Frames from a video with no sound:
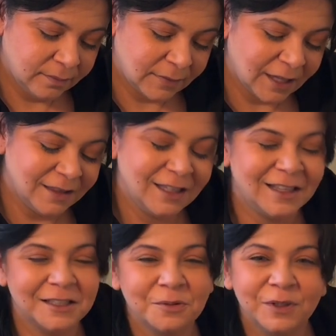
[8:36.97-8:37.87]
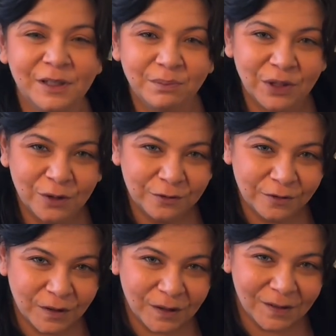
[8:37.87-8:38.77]
I think that's really
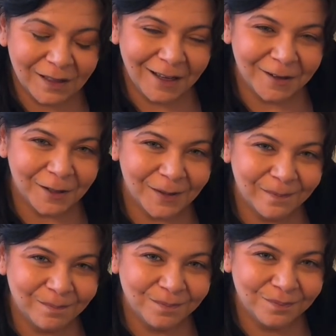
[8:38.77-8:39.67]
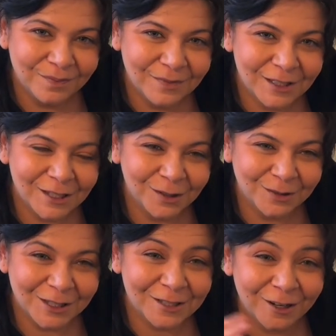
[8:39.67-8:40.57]
beautiful. So
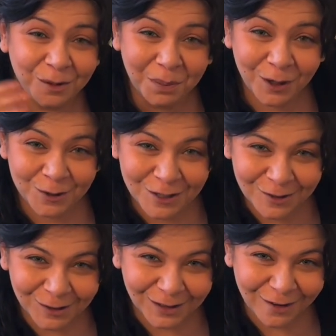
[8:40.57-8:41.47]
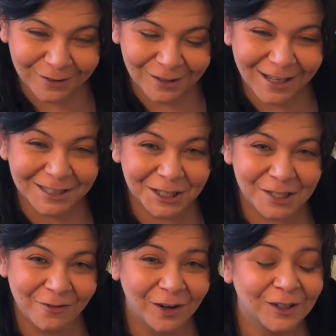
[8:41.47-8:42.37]
just on a personal level, I
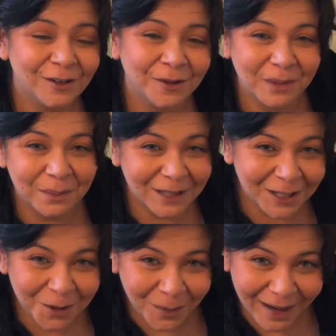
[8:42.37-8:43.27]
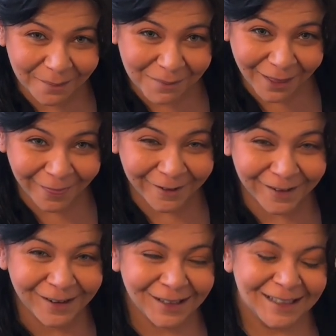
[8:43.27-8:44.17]
just found out I'm going to be a
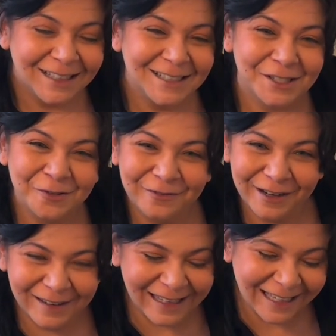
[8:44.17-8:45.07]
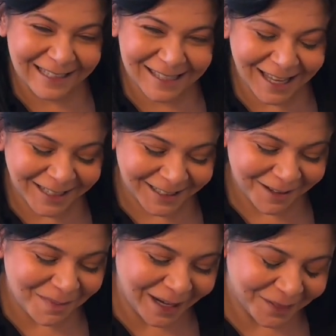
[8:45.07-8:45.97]
grandmother. So very excited
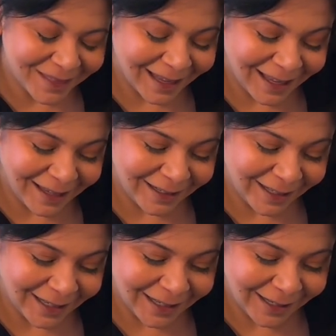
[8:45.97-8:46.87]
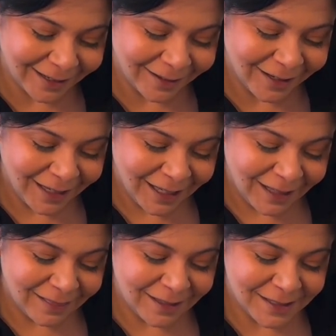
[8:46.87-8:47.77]
about that. And
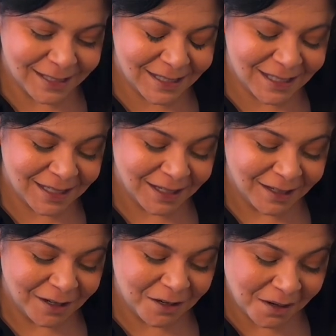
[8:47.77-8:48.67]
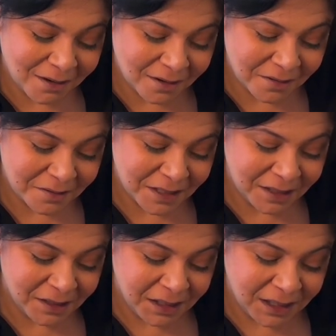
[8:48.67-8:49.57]
this card,
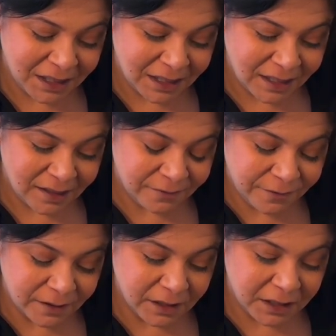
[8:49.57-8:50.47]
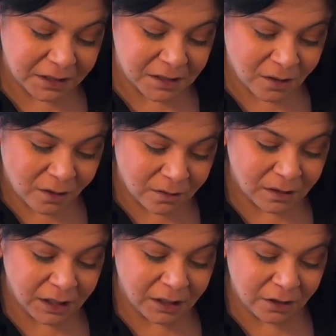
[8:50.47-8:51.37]
I feel like, is
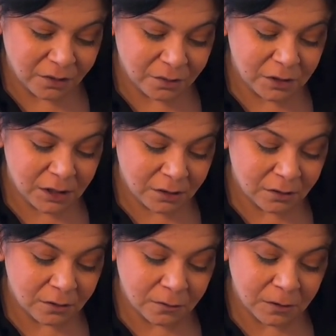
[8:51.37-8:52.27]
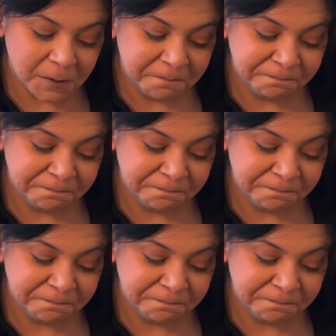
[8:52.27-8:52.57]
calling you to